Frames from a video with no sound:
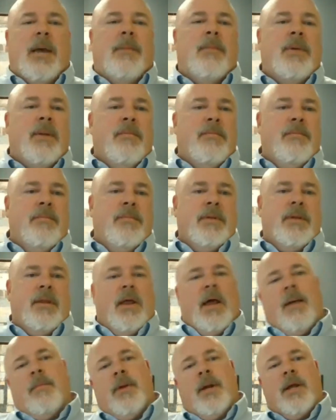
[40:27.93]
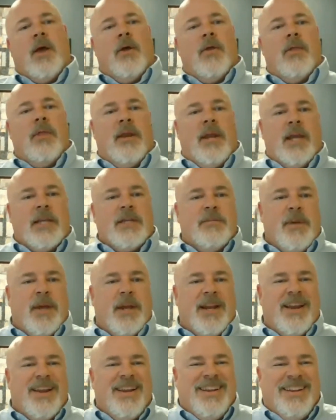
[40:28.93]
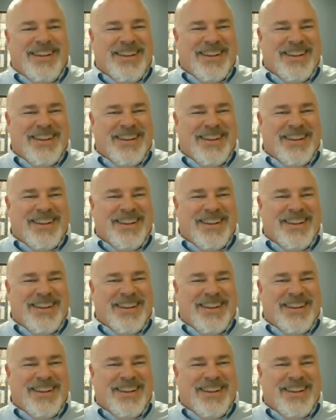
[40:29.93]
I'm gonna go to the next meeting.